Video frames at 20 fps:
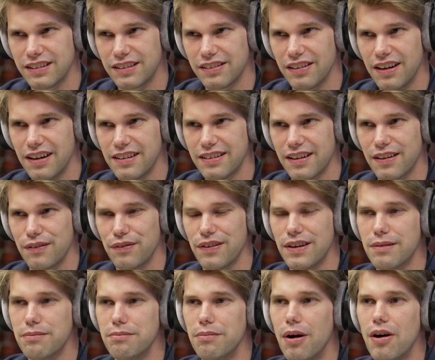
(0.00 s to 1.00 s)
right, I
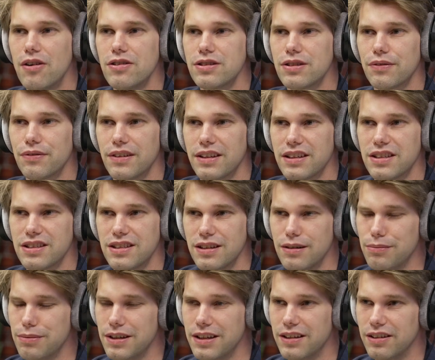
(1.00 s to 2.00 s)
think most of it is
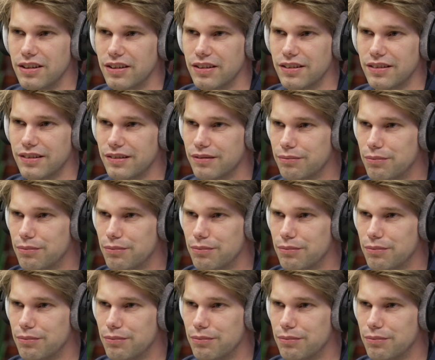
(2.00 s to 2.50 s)
still being done